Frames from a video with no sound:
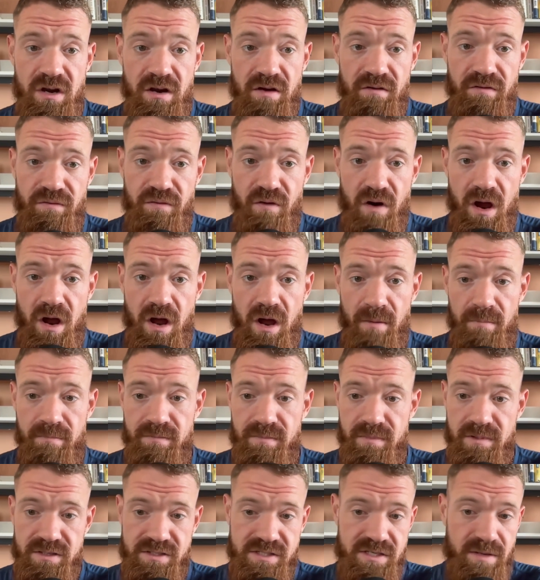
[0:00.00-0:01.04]

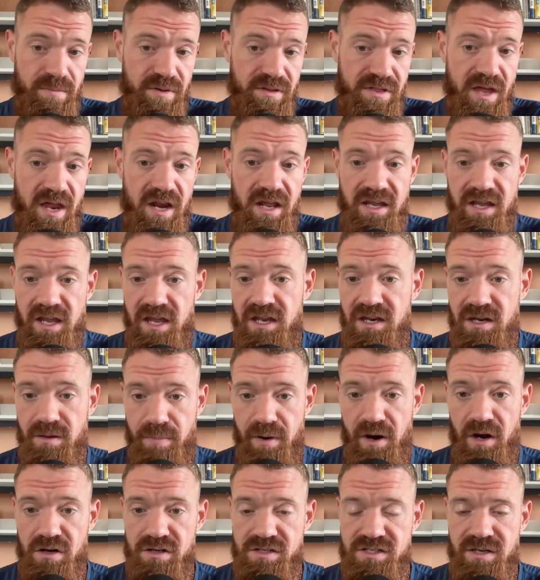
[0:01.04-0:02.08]
from sympathetic into
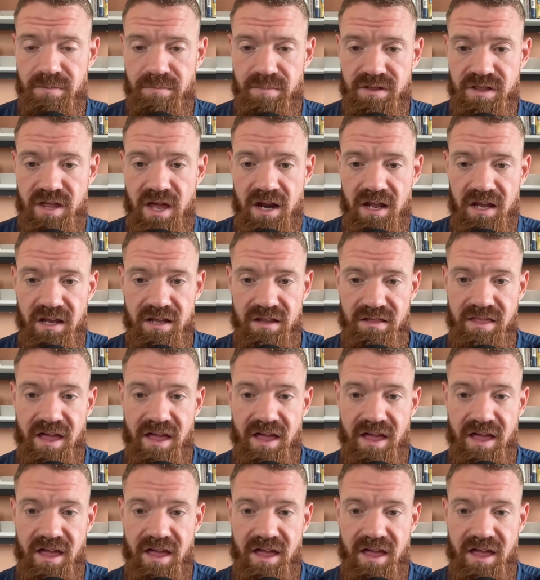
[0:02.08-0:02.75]
parasympathetic.